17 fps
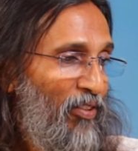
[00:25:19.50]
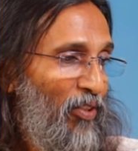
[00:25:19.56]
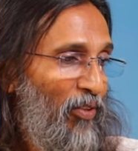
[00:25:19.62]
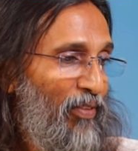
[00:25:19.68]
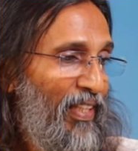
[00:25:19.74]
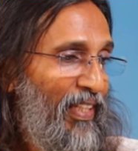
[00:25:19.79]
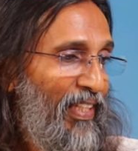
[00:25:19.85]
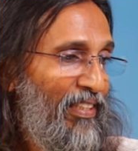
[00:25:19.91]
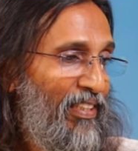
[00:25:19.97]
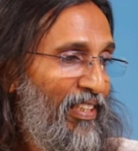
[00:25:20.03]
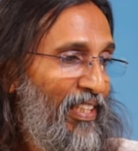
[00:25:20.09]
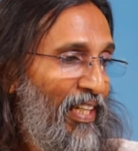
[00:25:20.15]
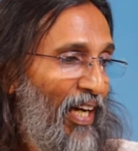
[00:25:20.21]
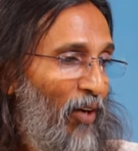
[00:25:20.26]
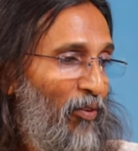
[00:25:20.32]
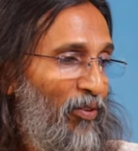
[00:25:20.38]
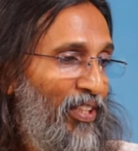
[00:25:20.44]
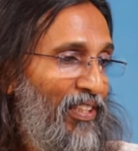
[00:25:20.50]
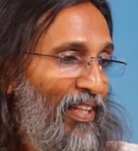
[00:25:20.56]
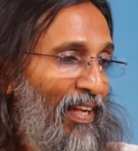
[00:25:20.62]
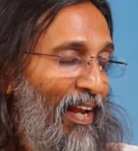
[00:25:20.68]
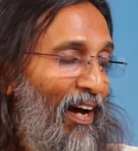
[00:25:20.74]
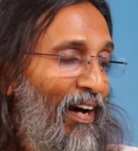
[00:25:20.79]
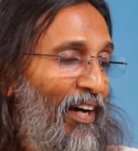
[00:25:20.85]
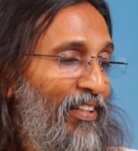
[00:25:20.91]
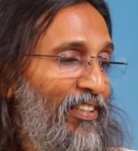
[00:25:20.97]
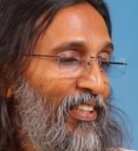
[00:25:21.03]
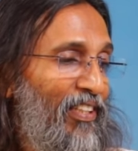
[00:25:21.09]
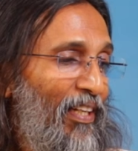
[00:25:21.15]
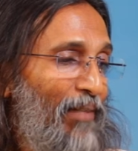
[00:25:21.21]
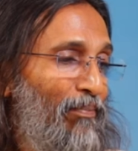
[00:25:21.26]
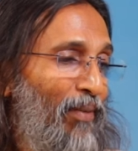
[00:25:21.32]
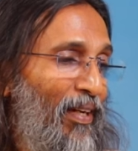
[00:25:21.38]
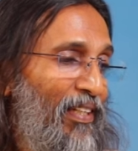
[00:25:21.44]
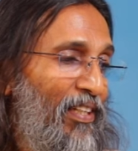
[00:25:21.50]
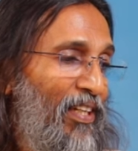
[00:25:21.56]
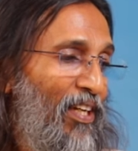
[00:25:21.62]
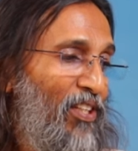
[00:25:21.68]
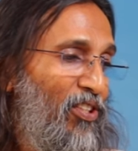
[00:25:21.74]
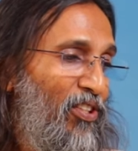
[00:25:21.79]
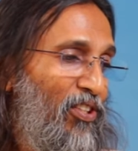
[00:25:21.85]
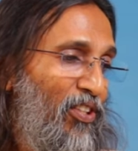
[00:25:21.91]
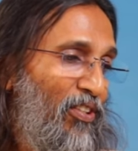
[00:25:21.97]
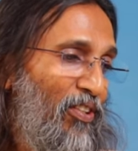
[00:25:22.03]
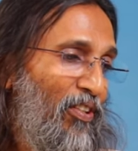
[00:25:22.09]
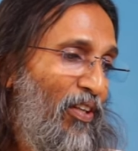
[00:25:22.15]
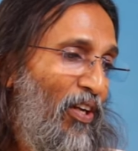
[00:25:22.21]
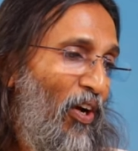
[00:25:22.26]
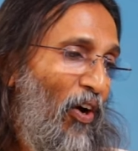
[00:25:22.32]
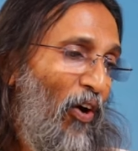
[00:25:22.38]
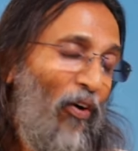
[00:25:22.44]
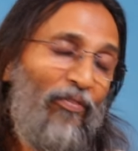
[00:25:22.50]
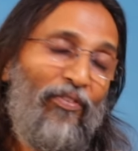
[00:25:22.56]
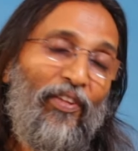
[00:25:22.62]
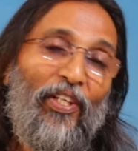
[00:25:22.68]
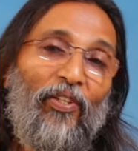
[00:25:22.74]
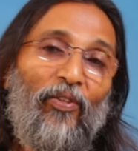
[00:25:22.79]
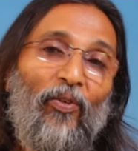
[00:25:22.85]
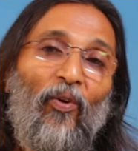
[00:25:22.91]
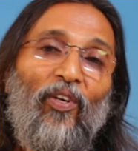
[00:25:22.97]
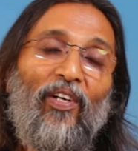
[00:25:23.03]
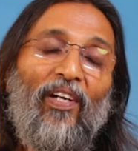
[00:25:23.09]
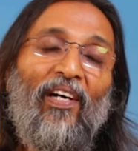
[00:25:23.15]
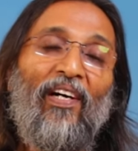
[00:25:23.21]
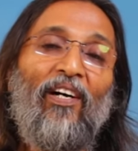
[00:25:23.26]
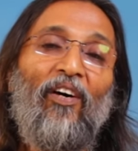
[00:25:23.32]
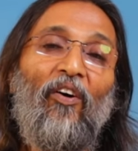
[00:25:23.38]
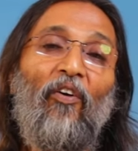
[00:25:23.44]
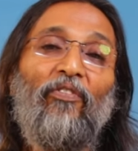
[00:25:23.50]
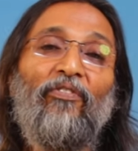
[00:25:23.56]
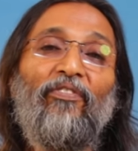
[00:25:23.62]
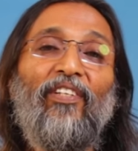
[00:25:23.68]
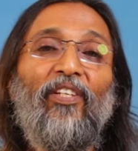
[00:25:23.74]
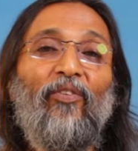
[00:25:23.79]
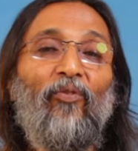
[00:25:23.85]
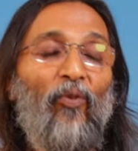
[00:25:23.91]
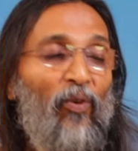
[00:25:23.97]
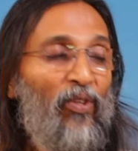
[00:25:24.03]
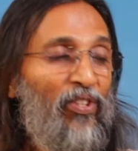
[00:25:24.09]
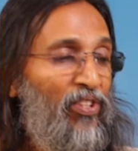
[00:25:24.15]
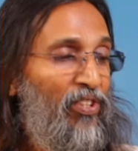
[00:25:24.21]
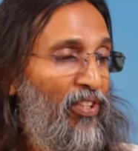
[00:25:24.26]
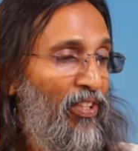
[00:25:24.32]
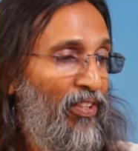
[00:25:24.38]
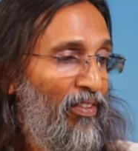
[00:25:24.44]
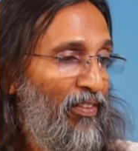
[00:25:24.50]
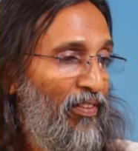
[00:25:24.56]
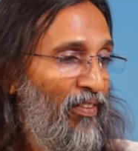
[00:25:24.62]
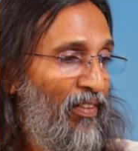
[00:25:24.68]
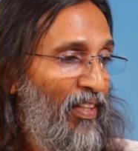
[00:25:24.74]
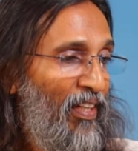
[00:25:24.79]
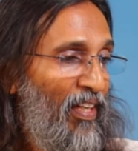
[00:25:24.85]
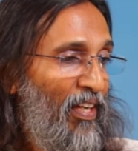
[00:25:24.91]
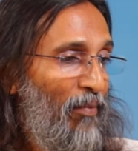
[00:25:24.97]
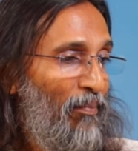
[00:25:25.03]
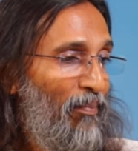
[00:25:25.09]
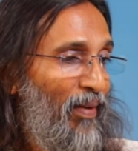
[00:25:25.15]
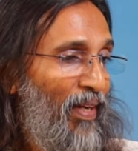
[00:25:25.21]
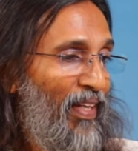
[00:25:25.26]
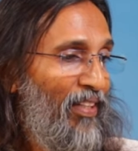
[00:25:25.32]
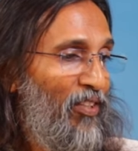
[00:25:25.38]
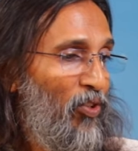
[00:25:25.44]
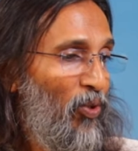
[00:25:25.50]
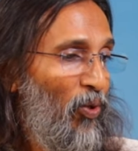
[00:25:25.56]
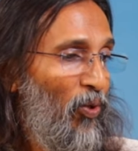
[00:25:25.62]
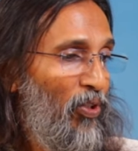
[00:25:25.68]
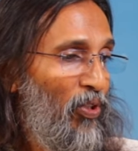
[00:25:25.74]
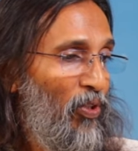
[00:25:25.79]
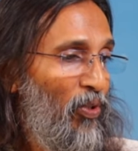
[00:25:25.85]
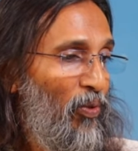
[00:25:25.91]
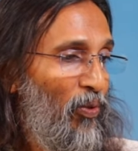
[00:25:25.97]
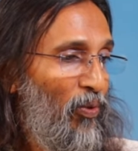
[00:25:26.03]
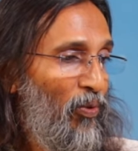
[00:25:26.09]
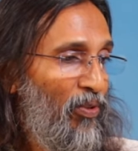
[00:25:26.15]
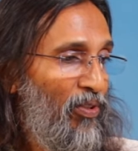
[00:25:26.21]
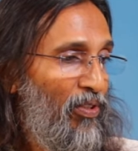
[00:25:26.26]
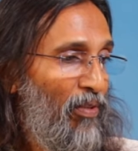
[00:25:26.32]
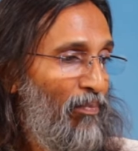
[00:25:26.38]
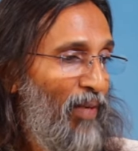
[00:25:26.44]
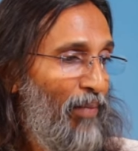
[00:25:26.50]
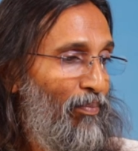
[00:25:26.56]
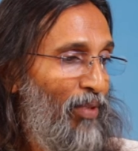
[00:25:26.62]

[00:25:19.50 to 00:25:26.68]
So we can see how this larger application of the yoga of devotion may be so used